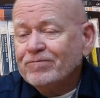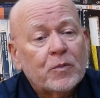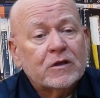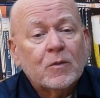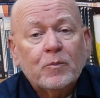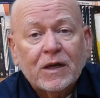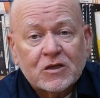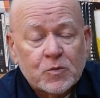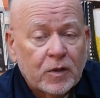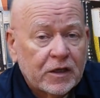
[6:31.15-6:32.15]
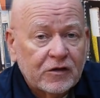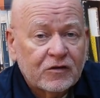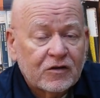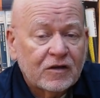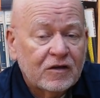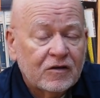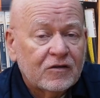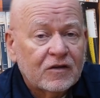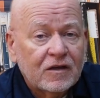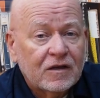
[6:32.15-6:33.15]
But the best place
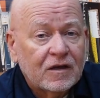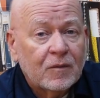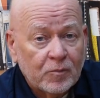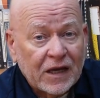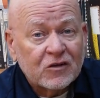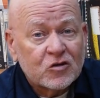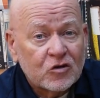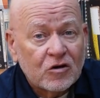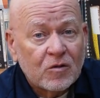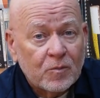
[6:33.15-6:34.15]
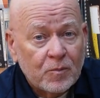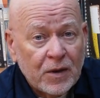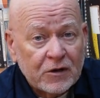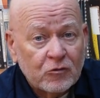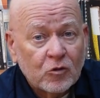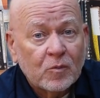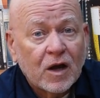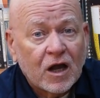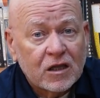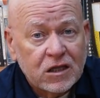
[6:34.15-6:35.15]
is in the master bedroom
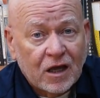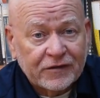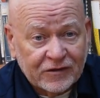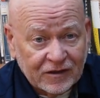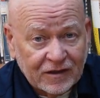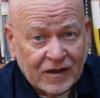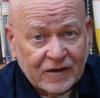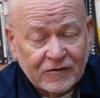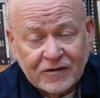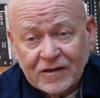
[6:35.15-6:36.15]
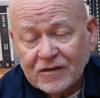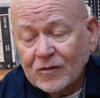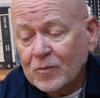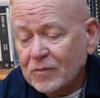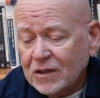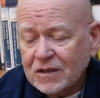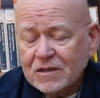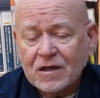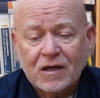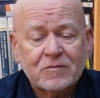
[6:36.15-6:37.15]
closet. And I've seen this a
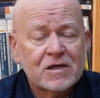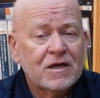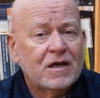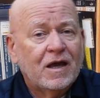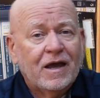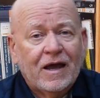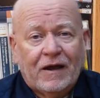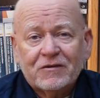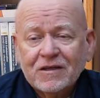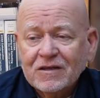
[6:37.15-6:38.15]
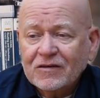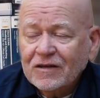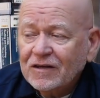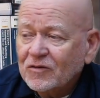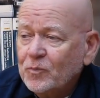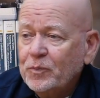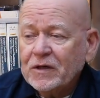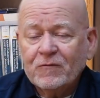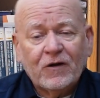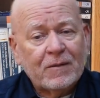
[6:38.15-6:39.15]
million times. I've seen this in these
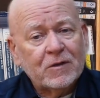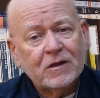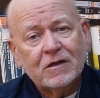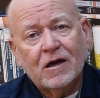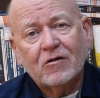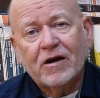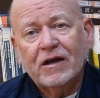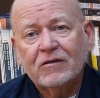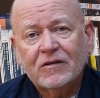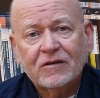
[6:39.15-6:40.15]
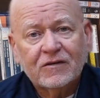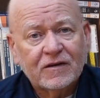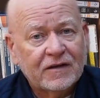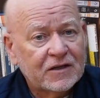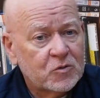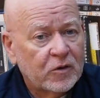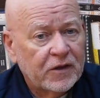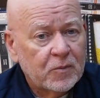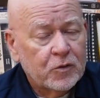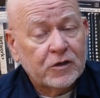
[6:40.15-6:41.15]
big five million dollar houses, that that's where
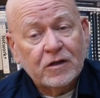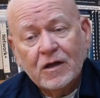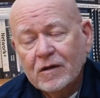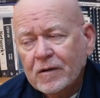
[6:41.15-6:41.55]
they put it.